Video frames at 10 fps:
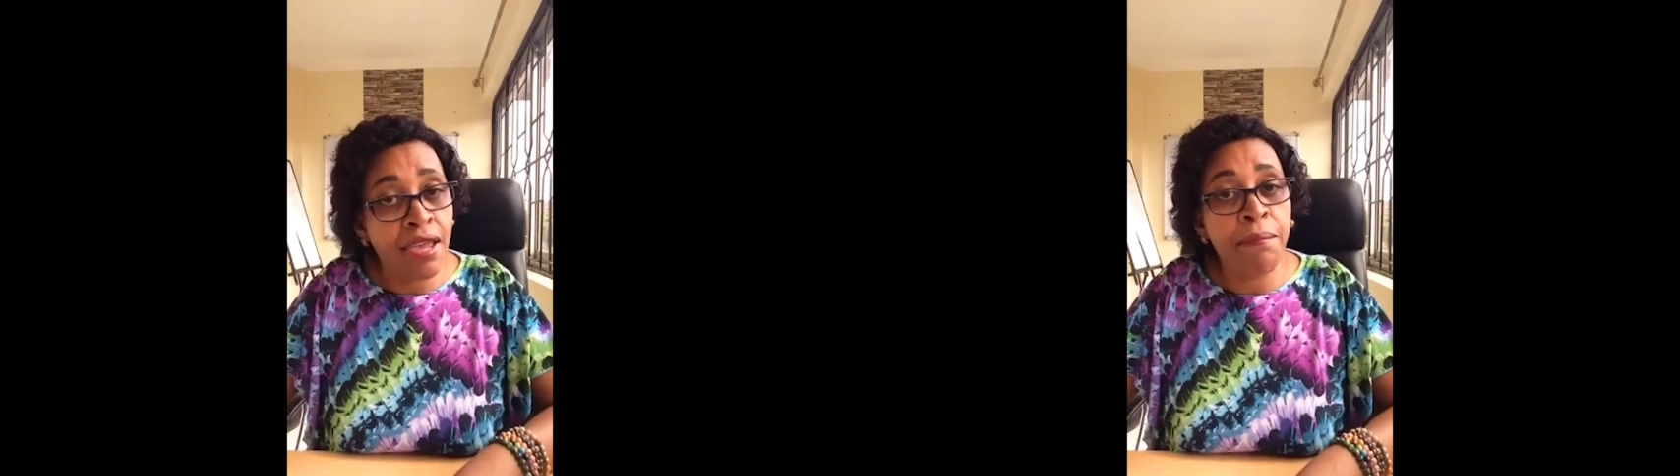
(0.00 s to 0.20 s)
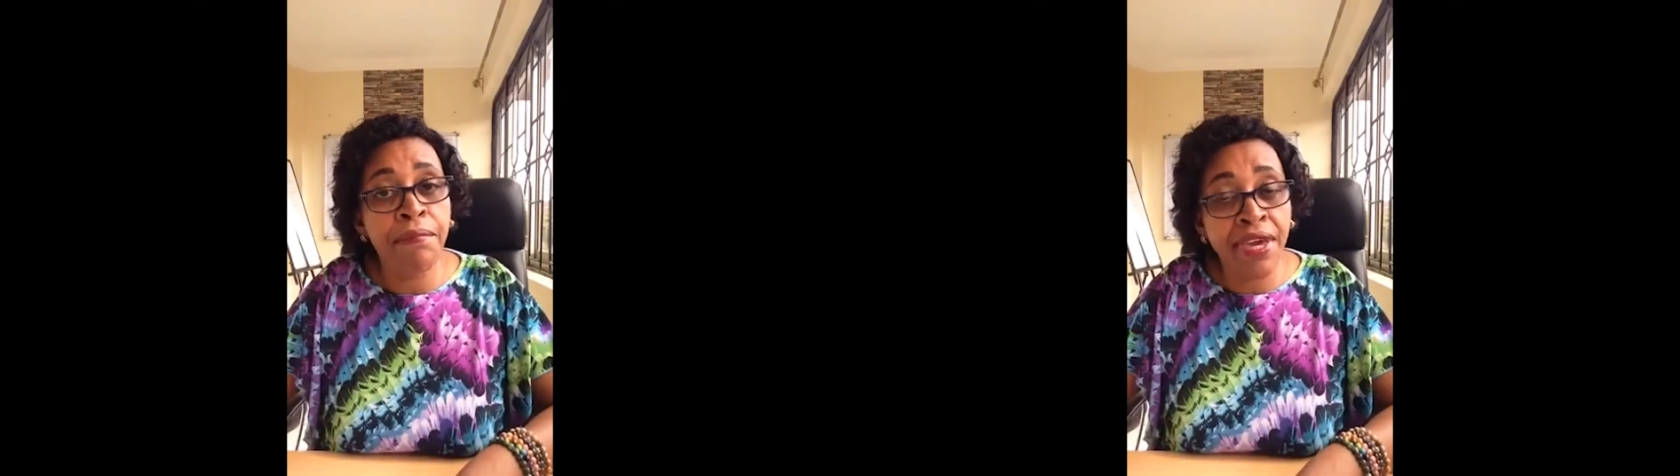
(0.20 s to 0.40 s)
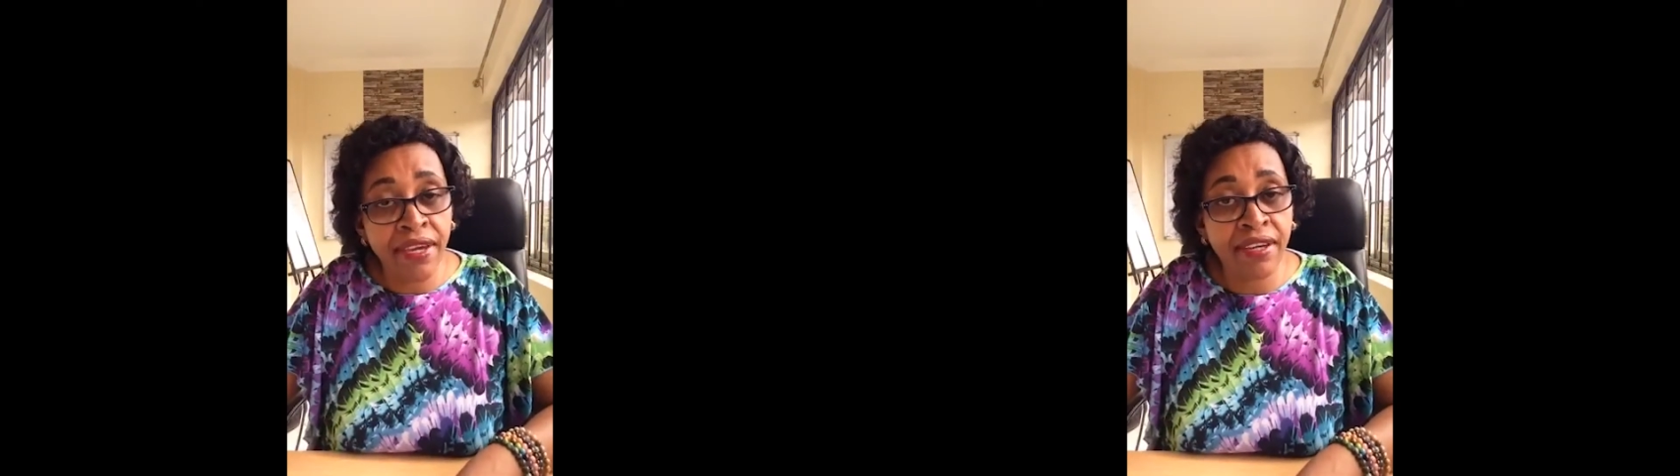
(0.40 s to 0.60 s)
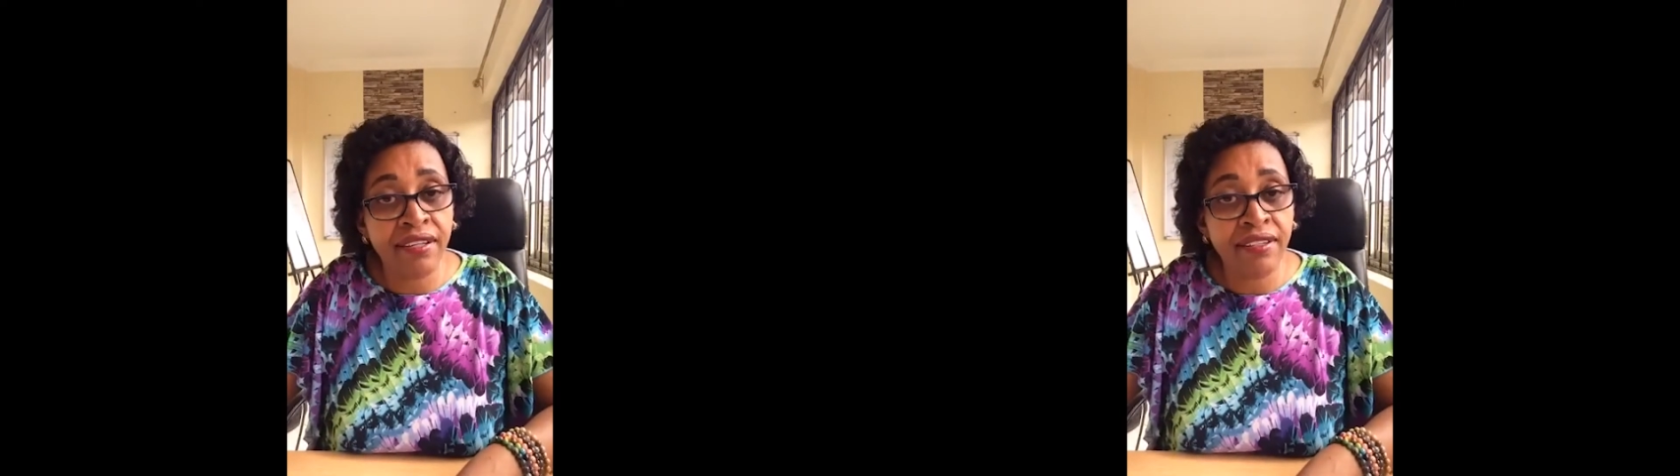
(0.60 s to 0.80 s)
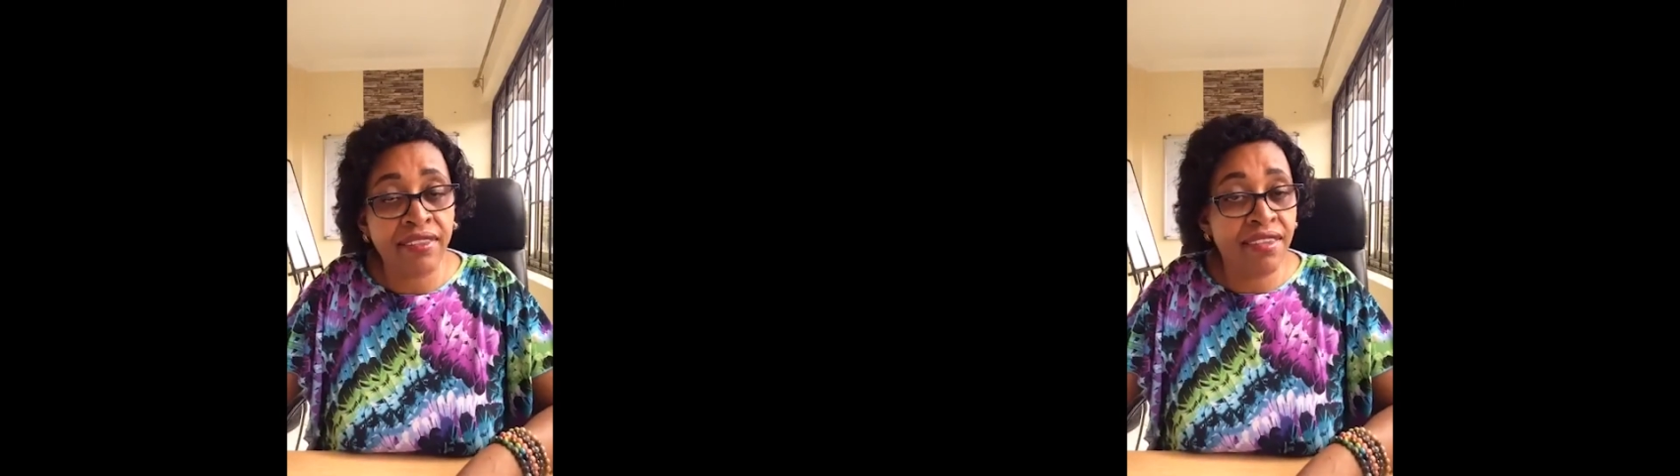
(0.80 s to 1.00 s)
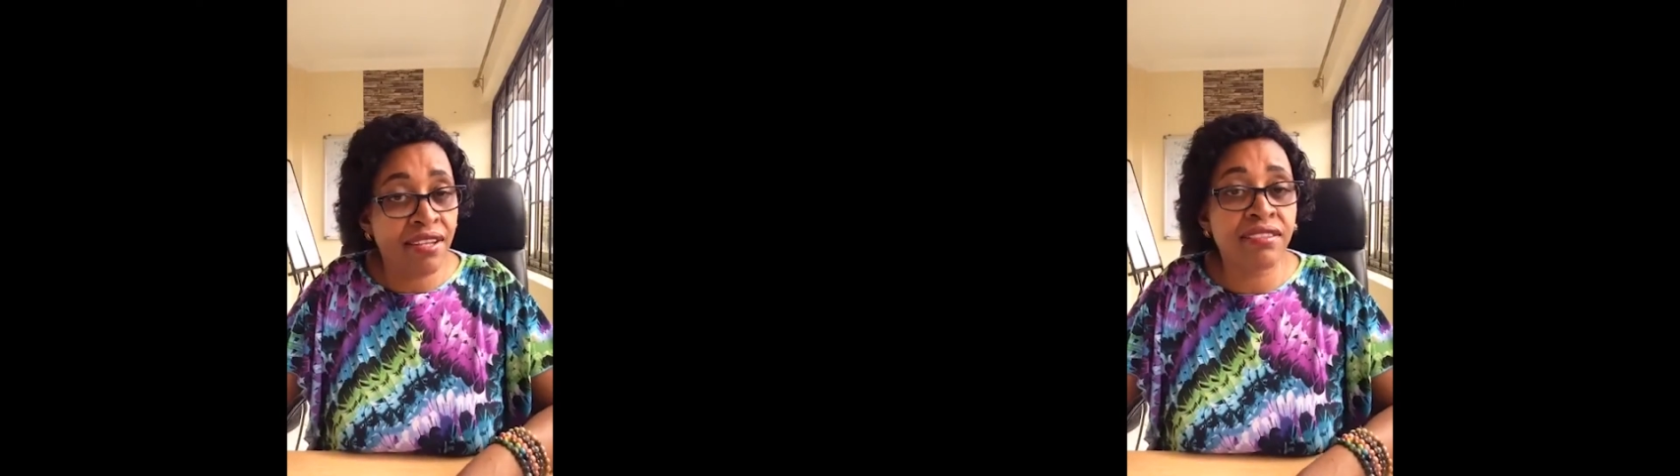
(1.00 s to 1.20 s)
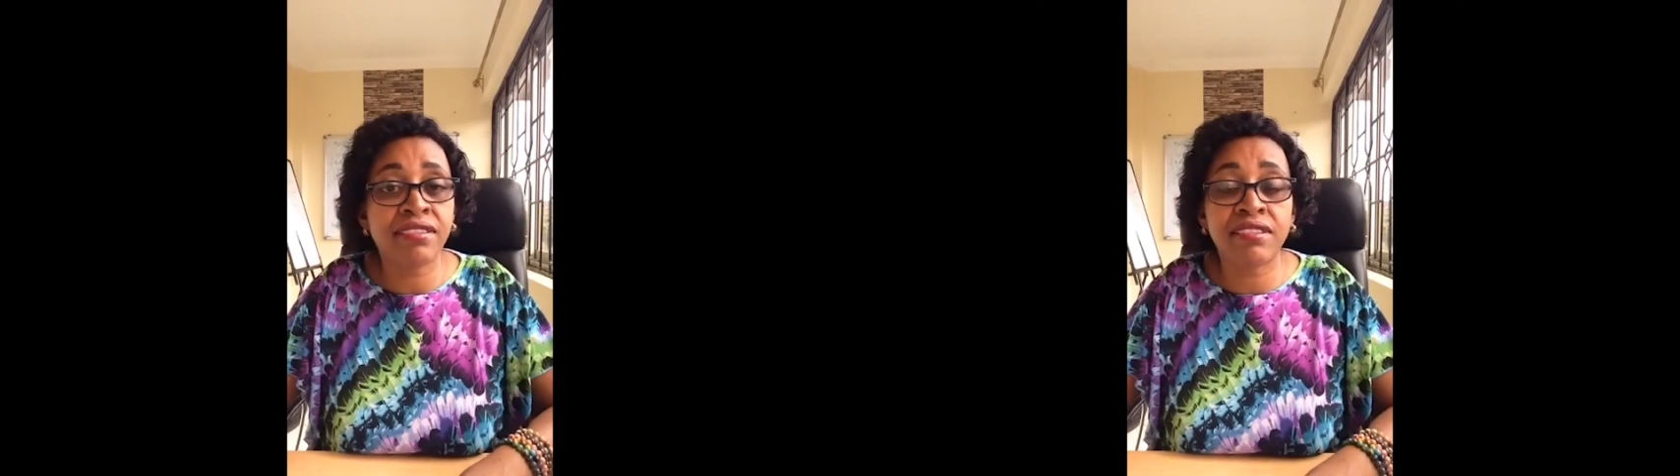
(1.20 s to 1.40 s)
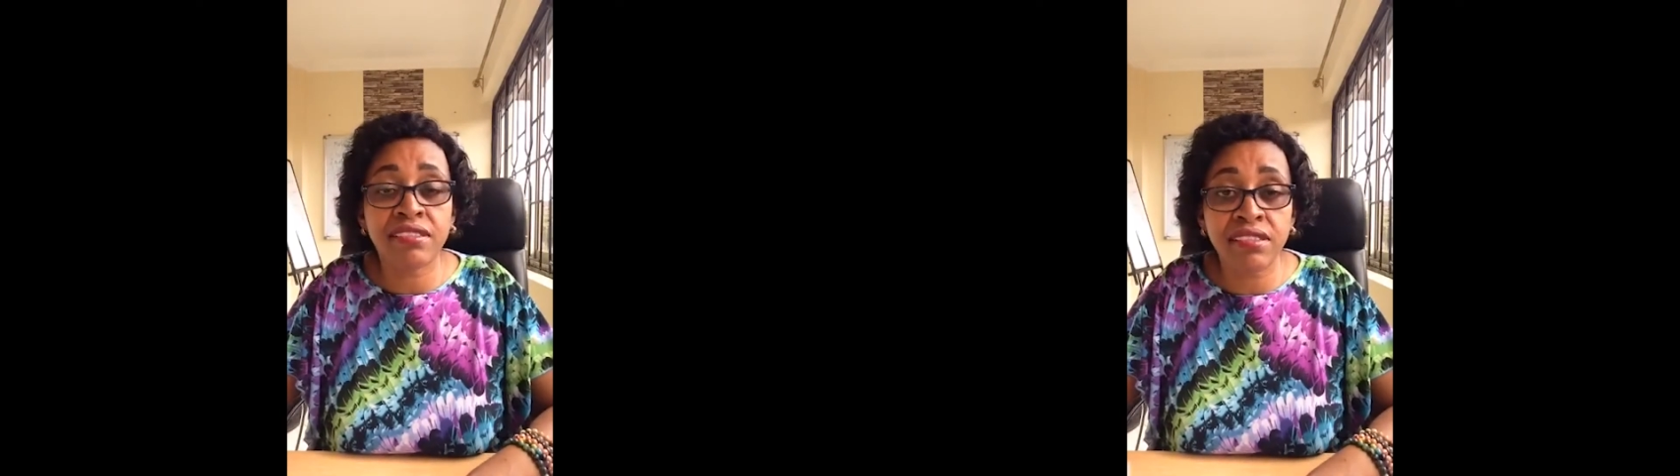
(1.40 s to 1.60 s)
make that
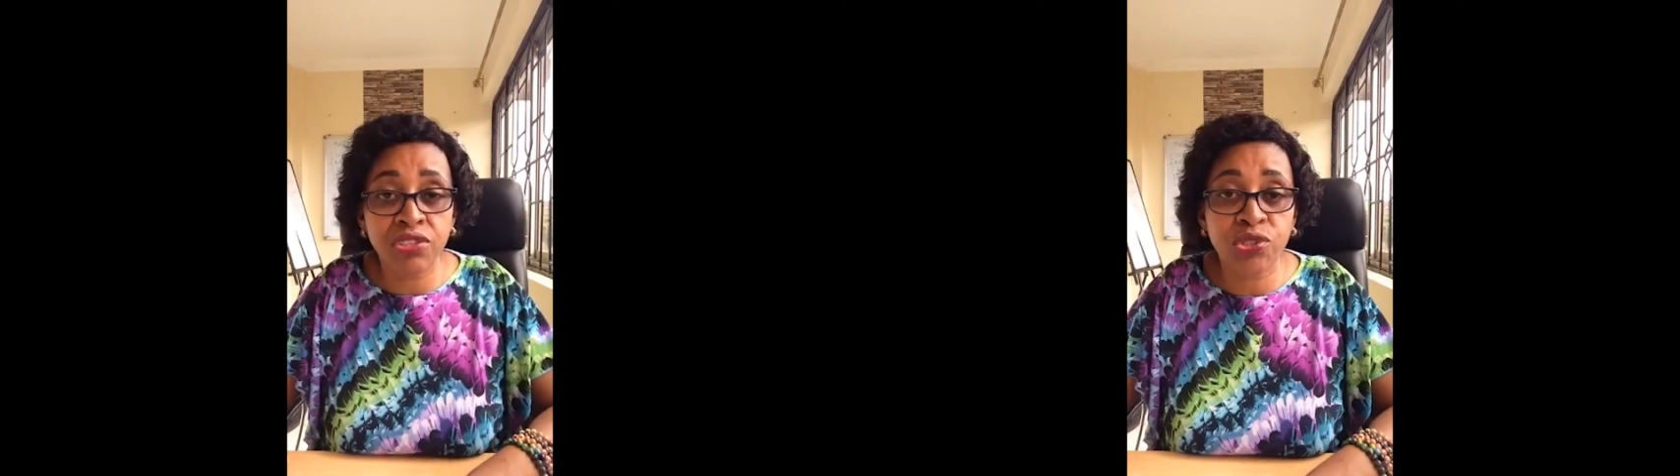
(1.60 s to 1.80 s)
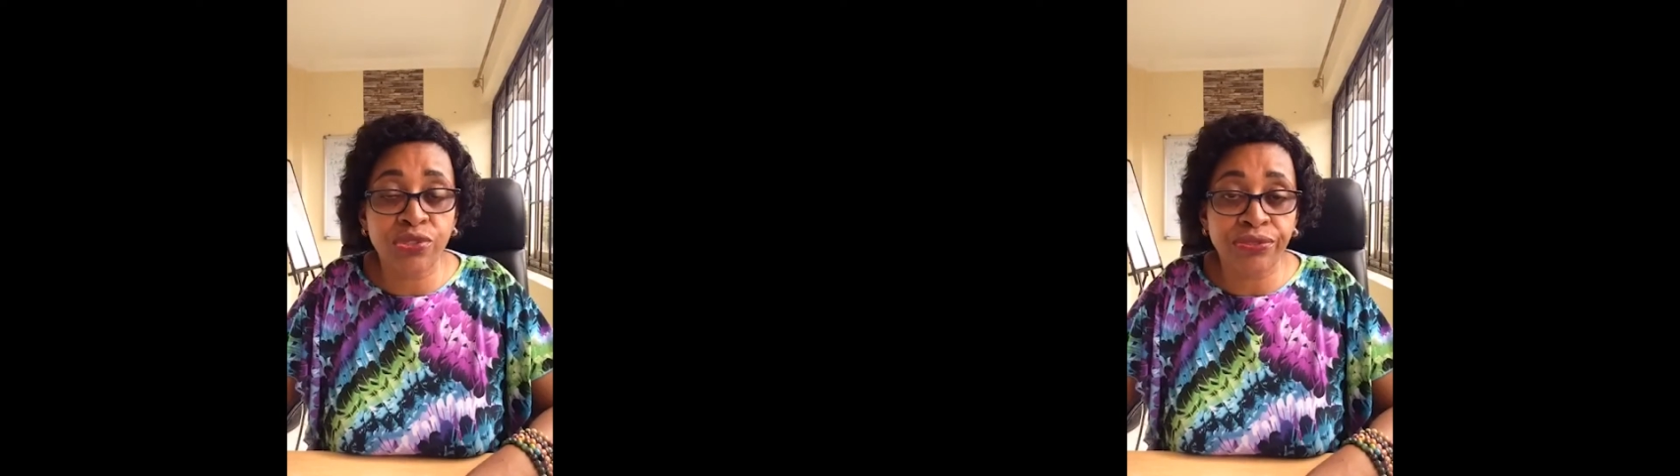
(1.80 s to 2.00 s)
decision?